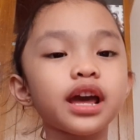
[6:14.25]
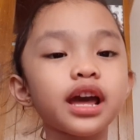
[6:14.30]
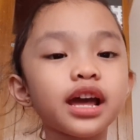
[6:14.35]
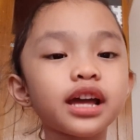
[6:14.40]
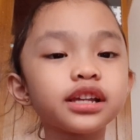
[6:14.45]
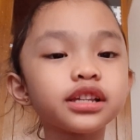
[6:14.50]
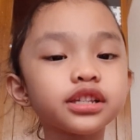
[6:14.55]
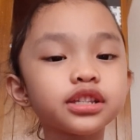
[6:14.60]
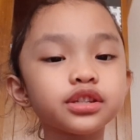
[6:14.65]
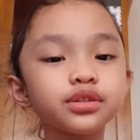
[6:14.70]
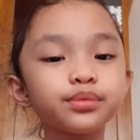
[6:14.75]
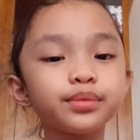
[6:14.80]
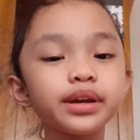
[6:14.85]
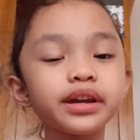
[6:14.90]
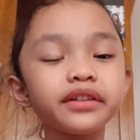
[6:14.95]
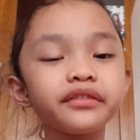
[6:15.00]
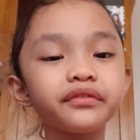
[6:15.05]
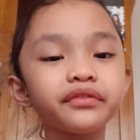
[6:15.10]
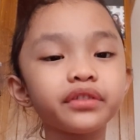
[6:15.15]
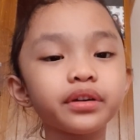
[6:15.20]
and
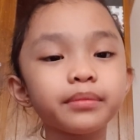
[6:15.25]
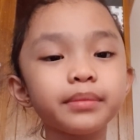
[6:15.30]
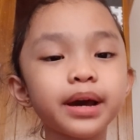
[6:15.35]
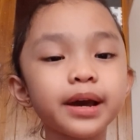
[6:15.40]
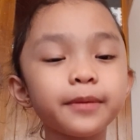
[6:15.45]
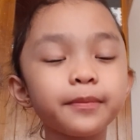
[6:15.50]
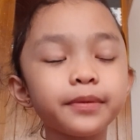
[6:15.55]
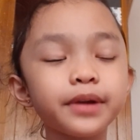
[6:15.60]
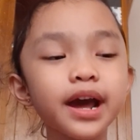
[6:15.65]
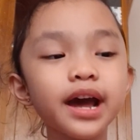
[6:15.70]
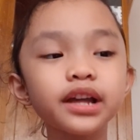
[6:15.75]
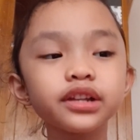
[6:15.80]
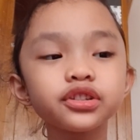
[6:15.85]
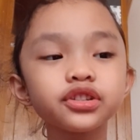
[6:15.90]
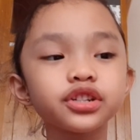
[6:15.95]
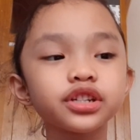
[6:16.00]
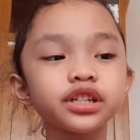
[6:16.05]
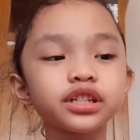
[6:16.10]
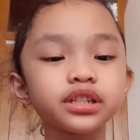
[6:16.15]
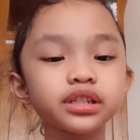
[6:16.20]
swing from my
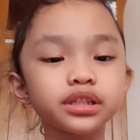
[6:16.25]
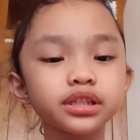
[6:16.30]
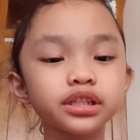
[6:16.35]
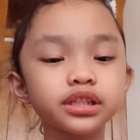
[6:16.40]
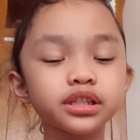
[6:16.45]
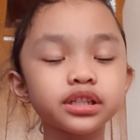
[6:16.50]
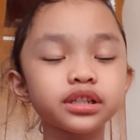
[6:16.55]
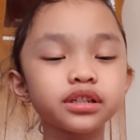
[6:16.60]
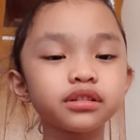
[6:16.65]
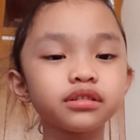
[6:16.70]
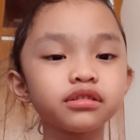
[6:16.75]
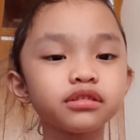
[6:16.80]
branches